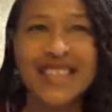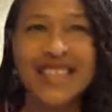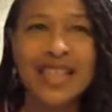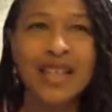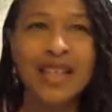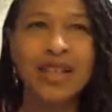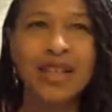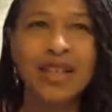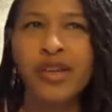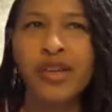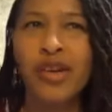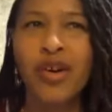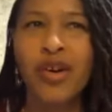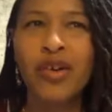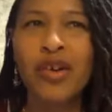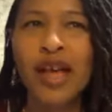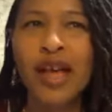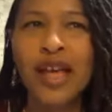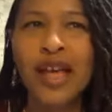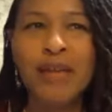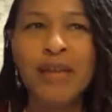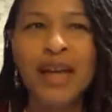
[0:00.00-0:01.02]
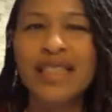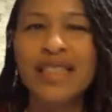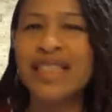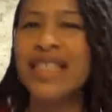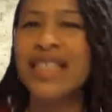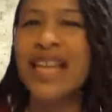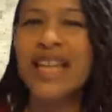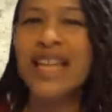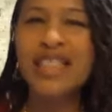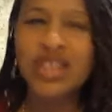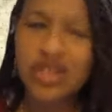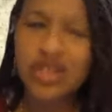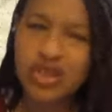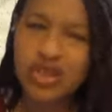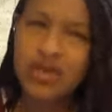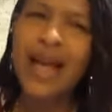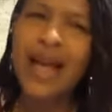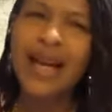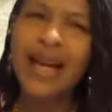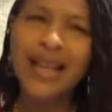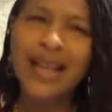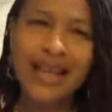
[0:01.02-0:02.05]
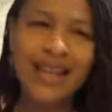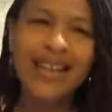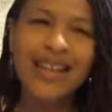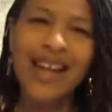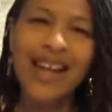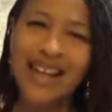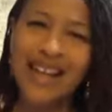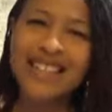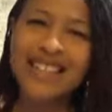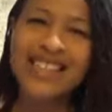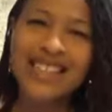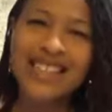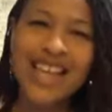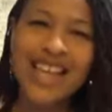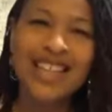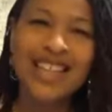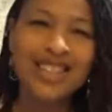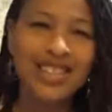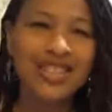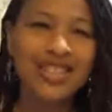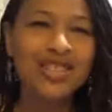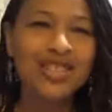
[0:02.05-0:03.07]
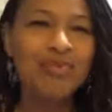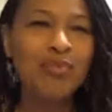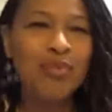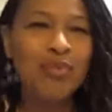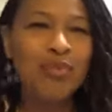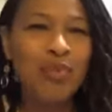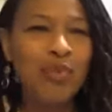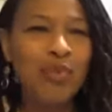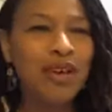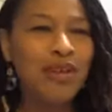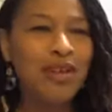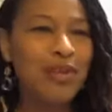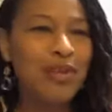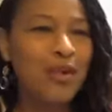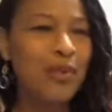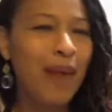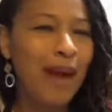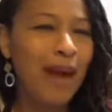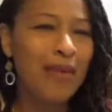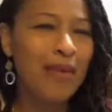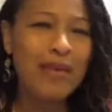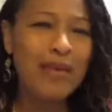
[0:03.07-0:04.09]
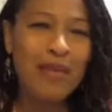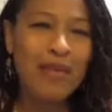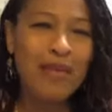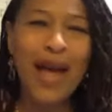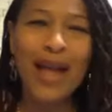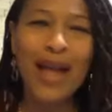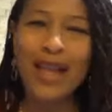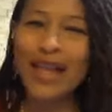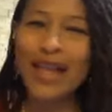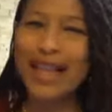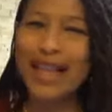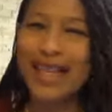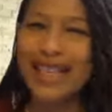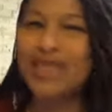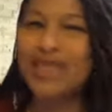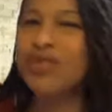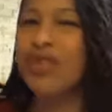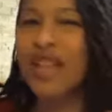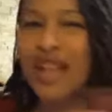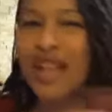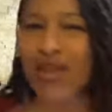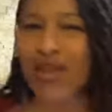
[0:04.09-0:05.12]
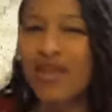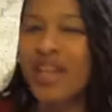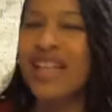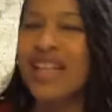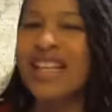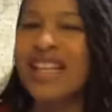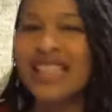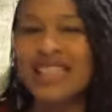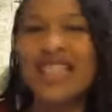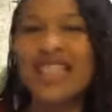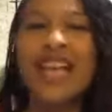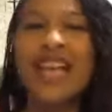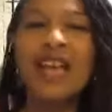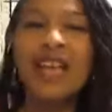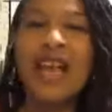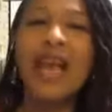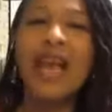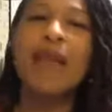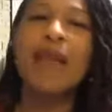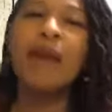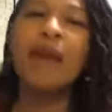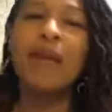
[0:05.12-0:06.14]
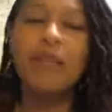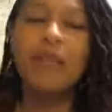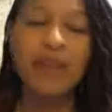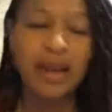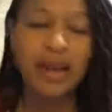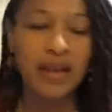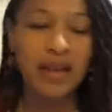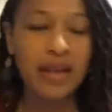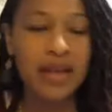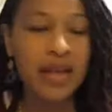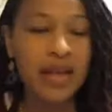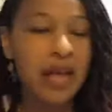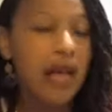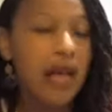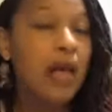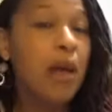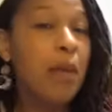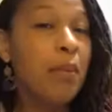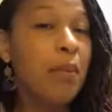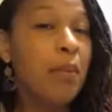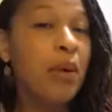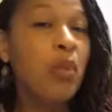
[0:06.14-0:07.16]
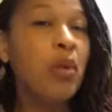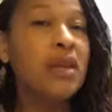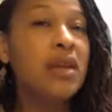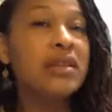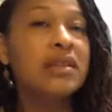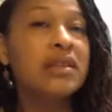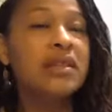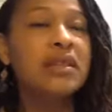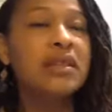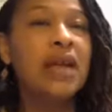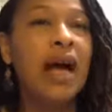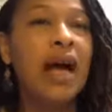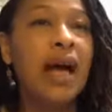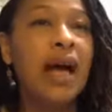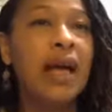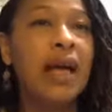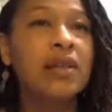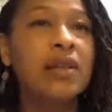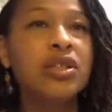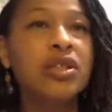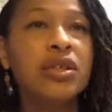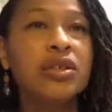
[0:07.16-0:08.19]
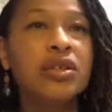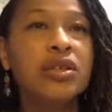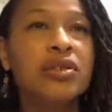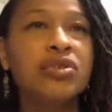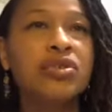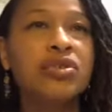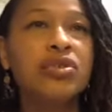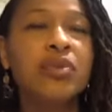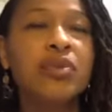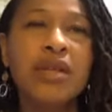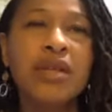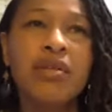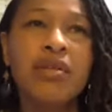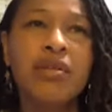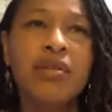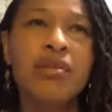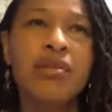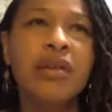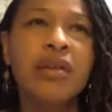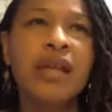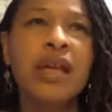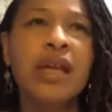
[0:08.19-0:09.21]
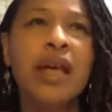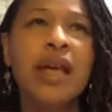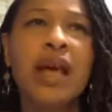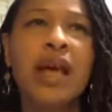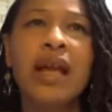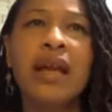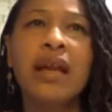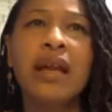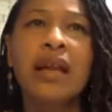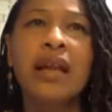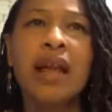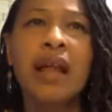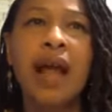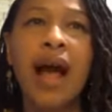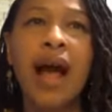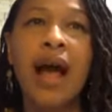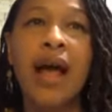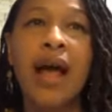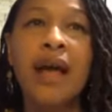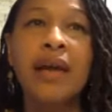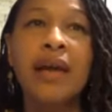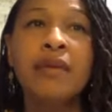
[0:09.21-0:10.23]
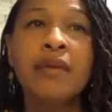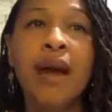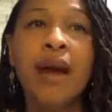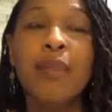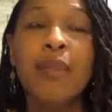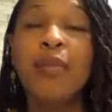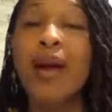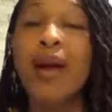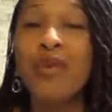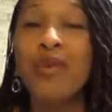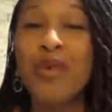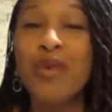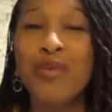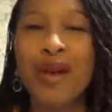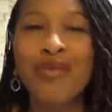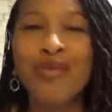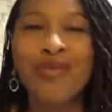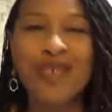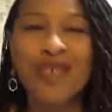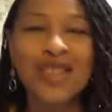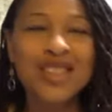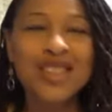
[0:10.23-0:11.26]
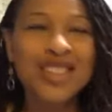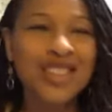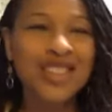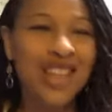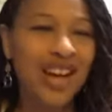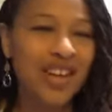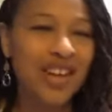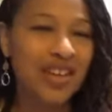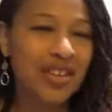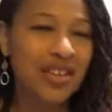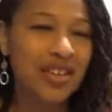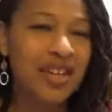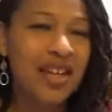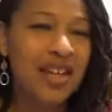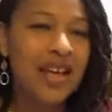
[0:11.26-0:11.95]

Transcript: it, in my teenage years, like a lot of teenagers might rebel against whatever it is they came up in. But once I turned 23 and I got pregnant with my first daughter,